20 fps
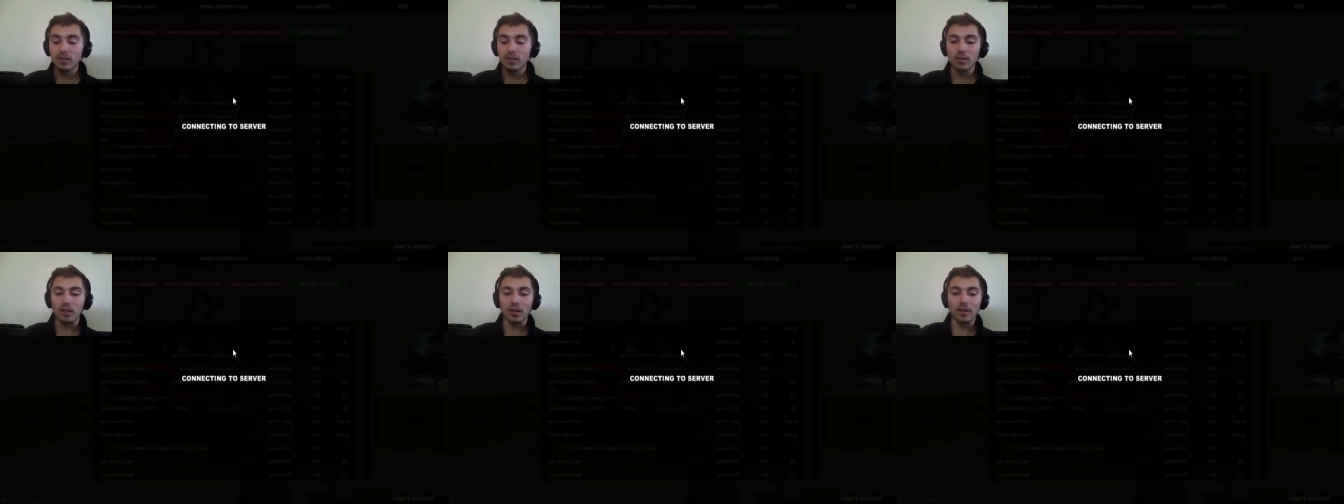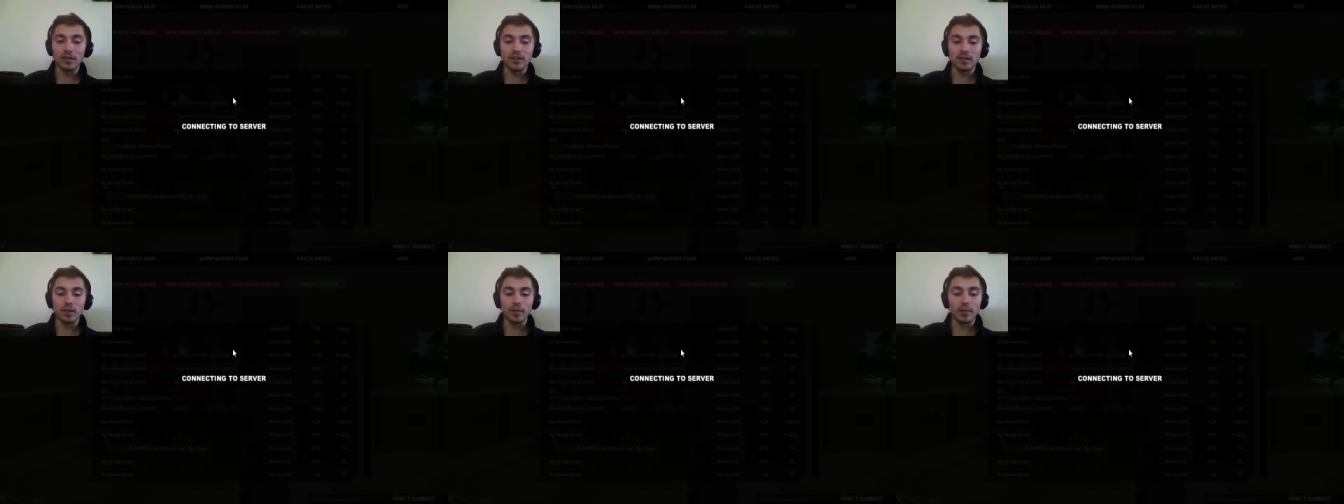
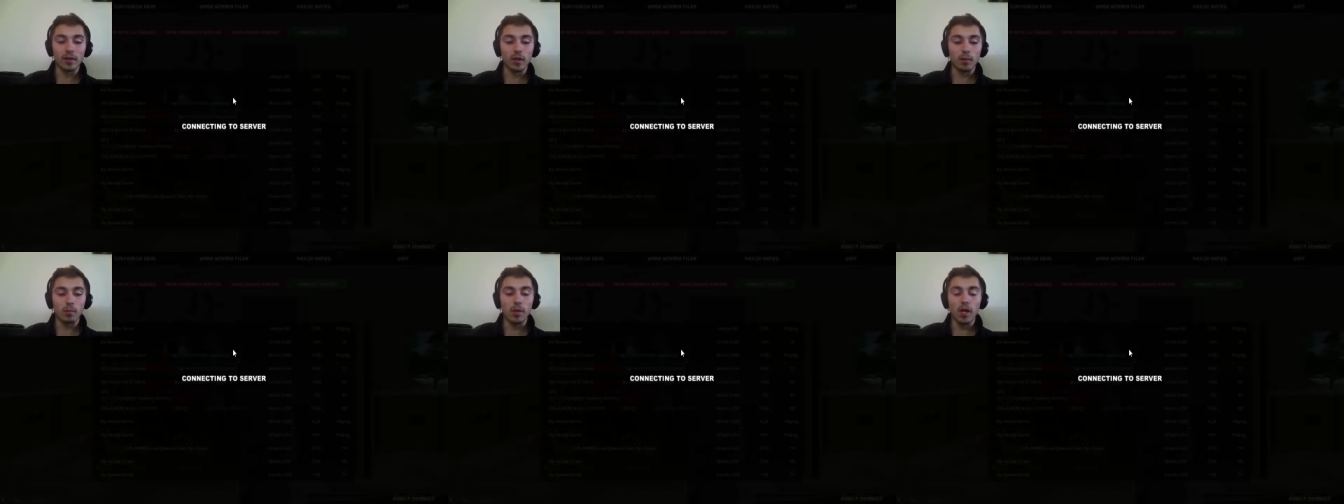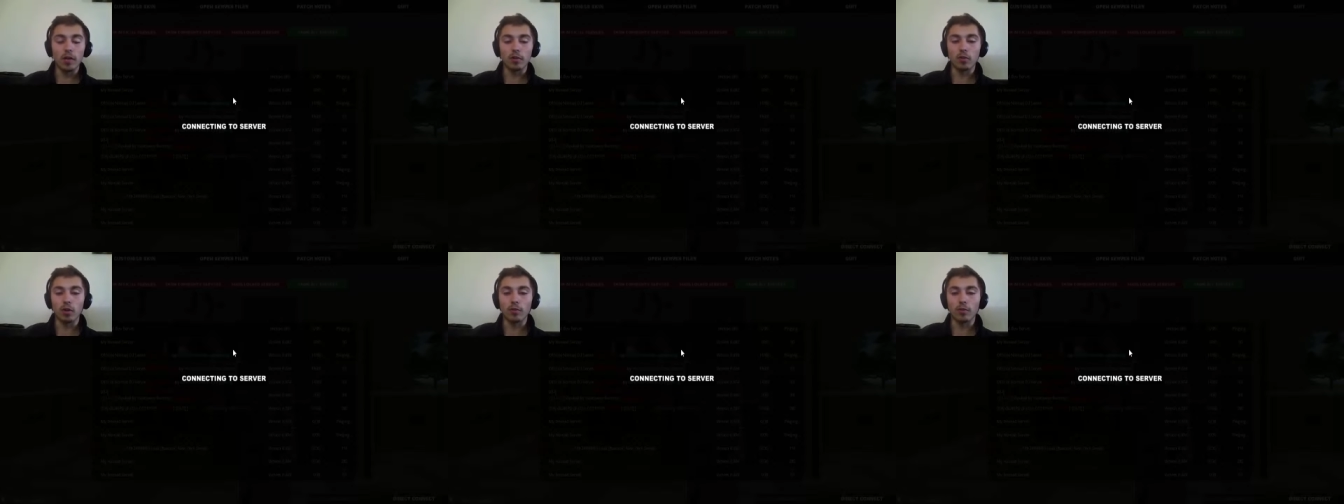like something like
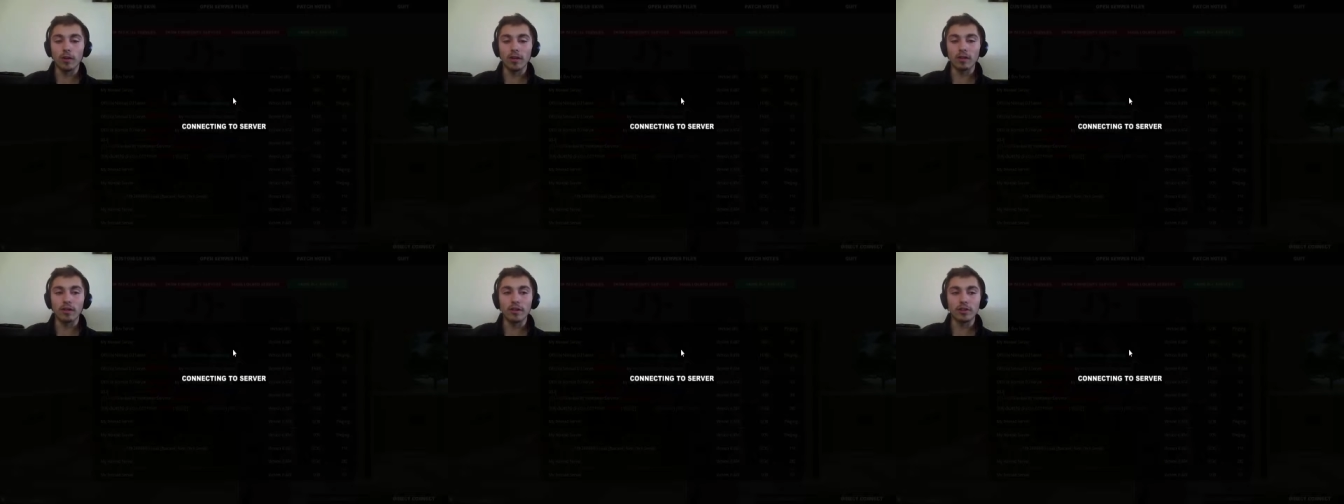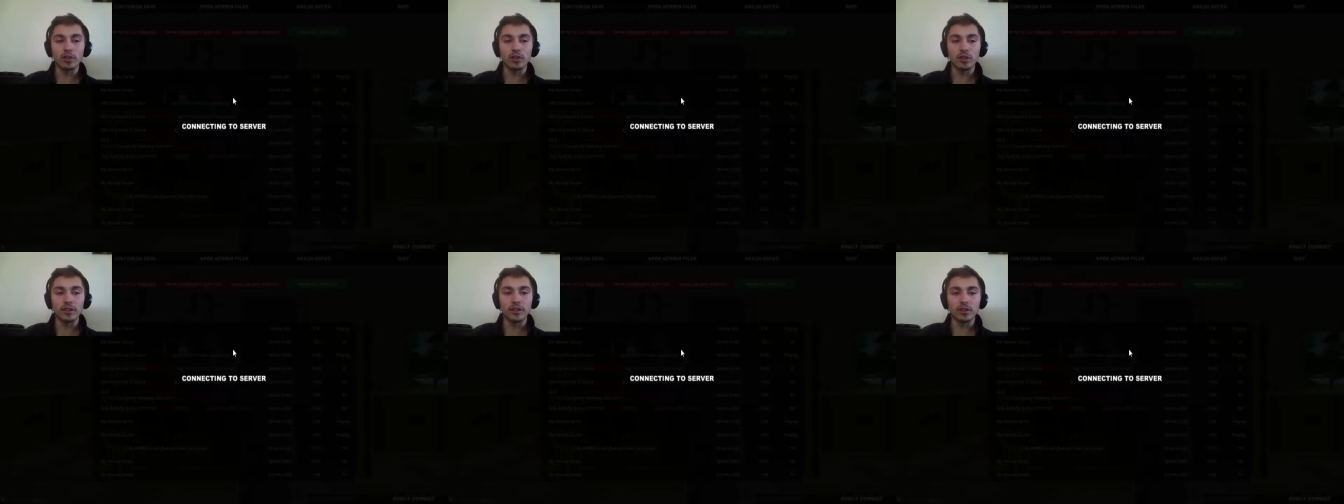Minecraft, where you
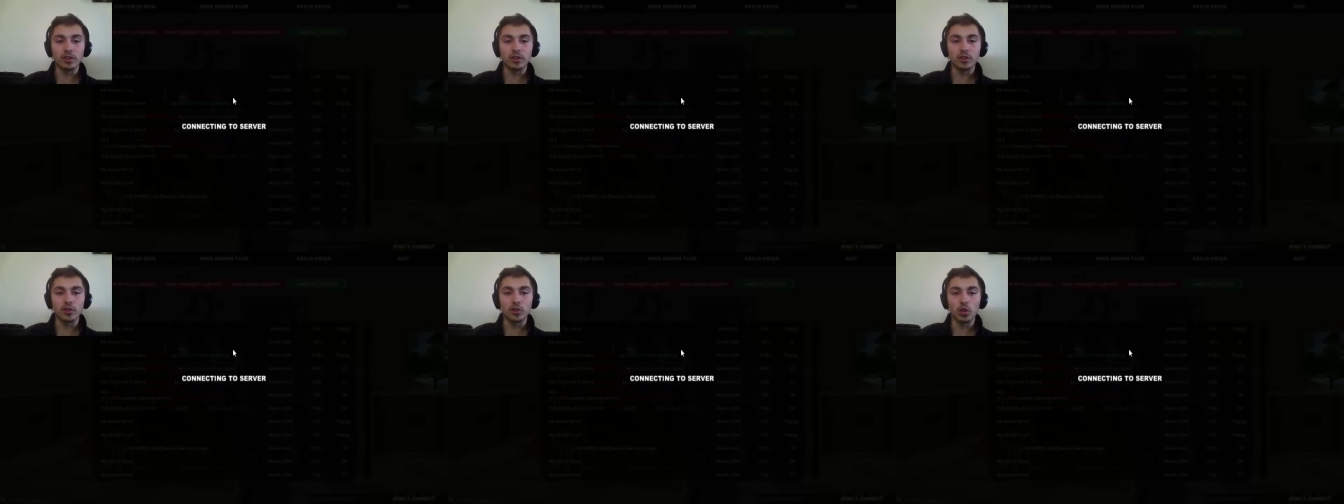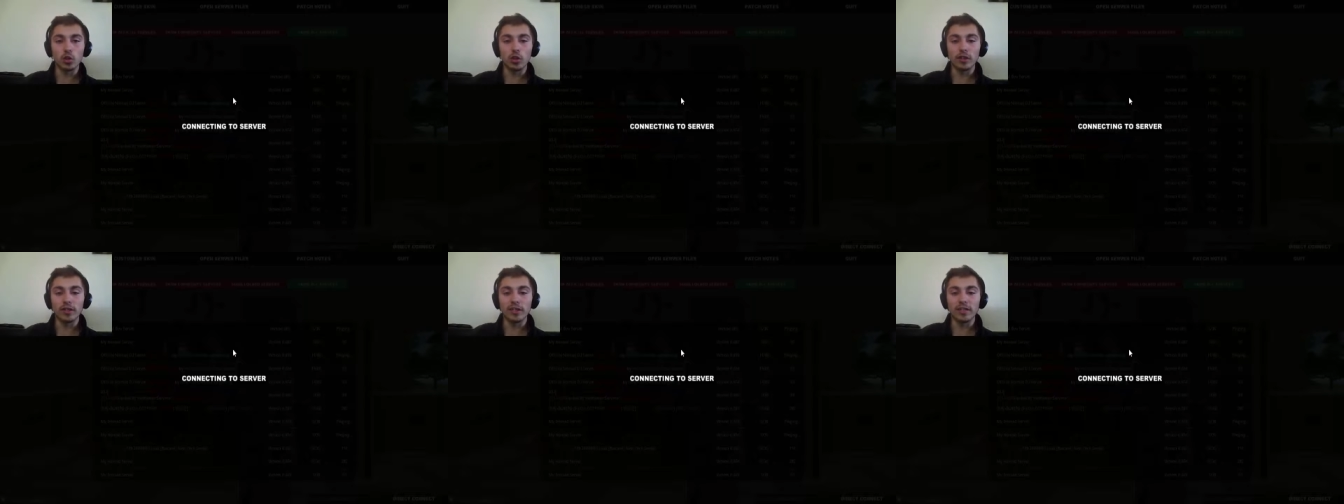literally just
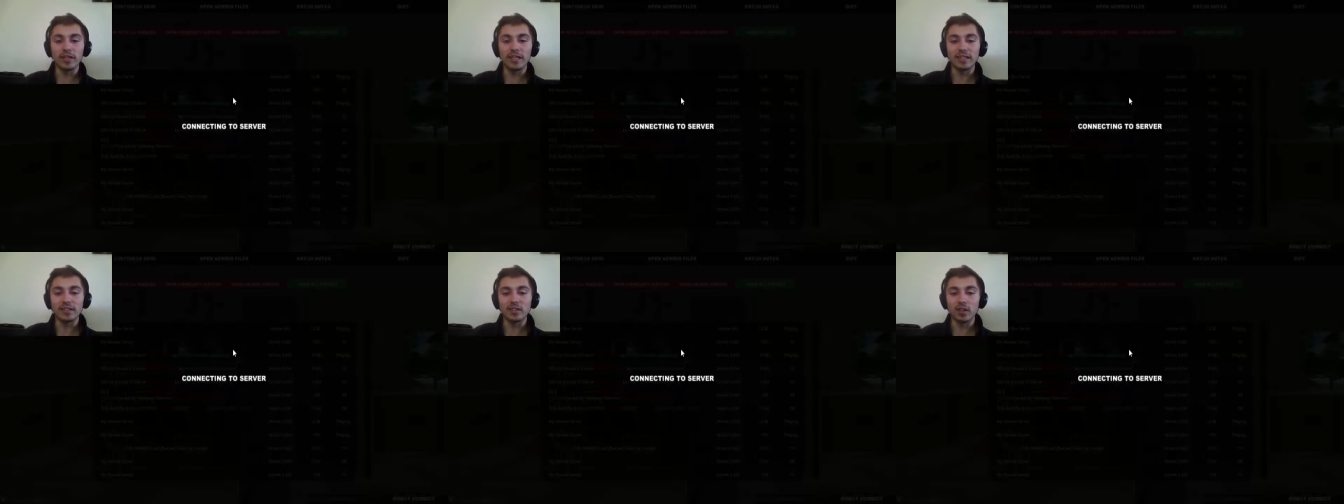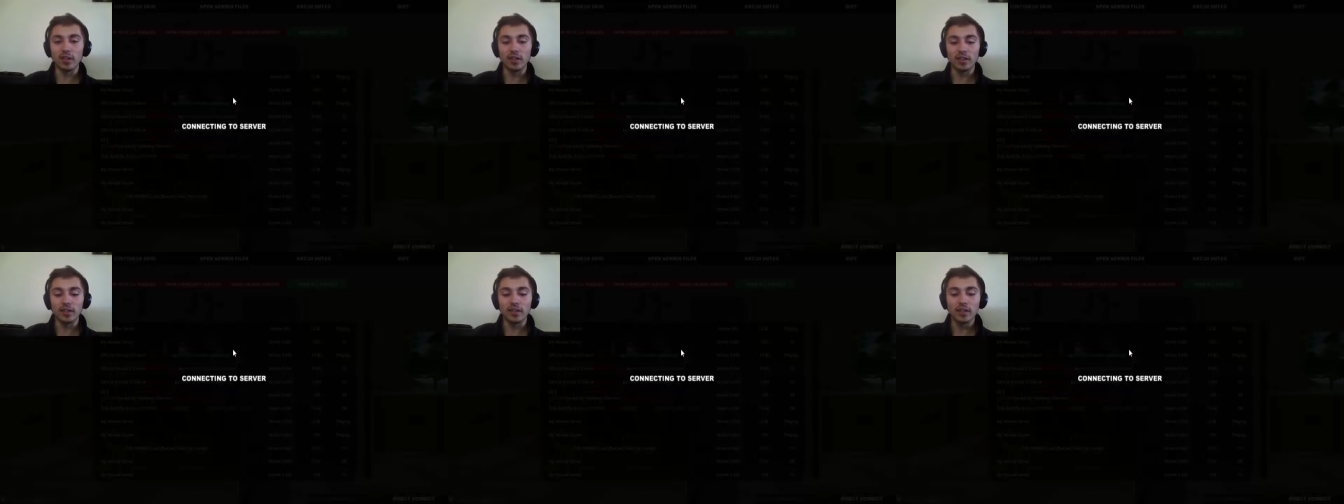join and it's
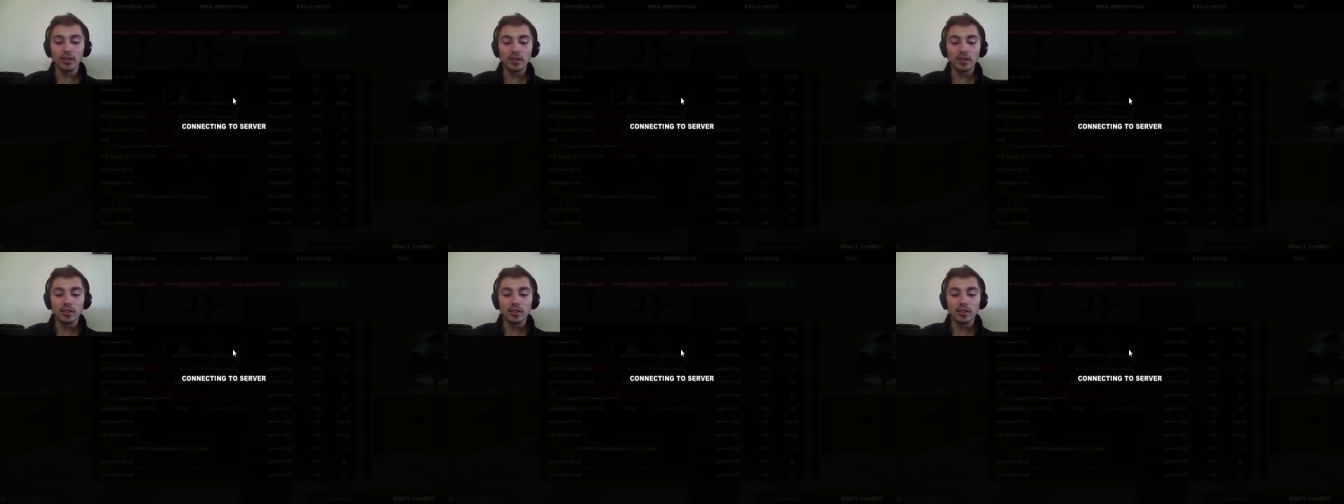like